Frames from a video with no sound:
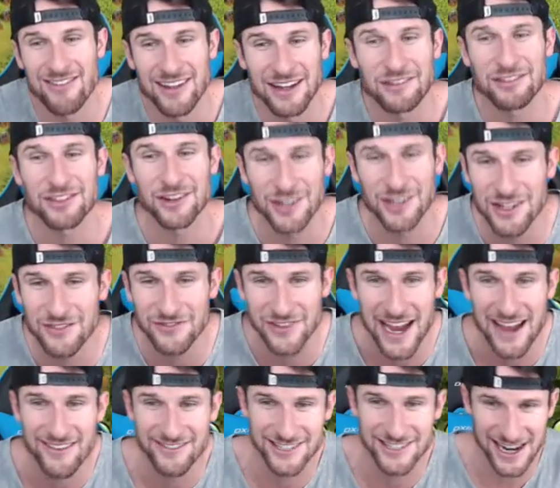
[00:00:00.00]
like
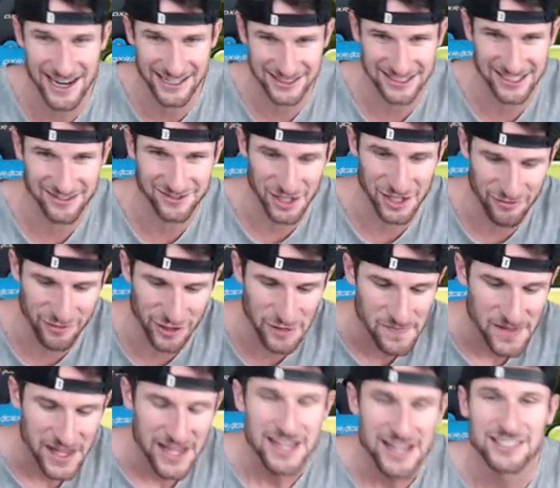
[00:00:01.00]
35 giants left
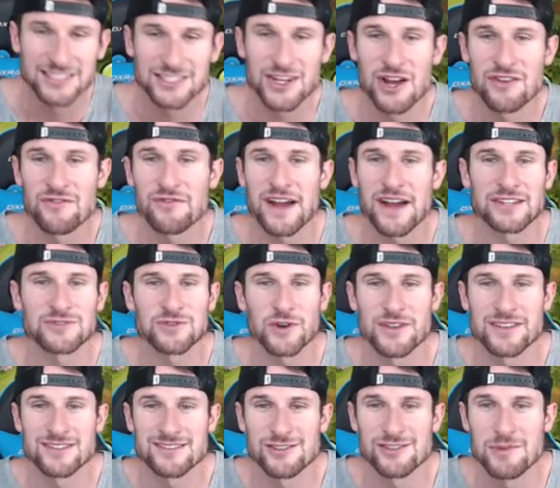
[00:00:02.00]
over. Let's go ahead and fast
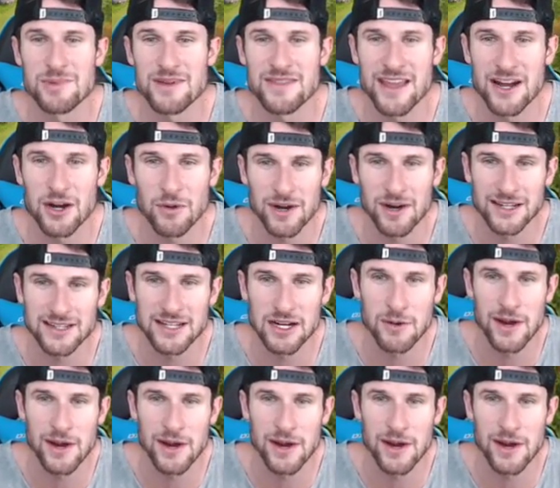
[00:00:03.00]
forward this a little bit. They're working their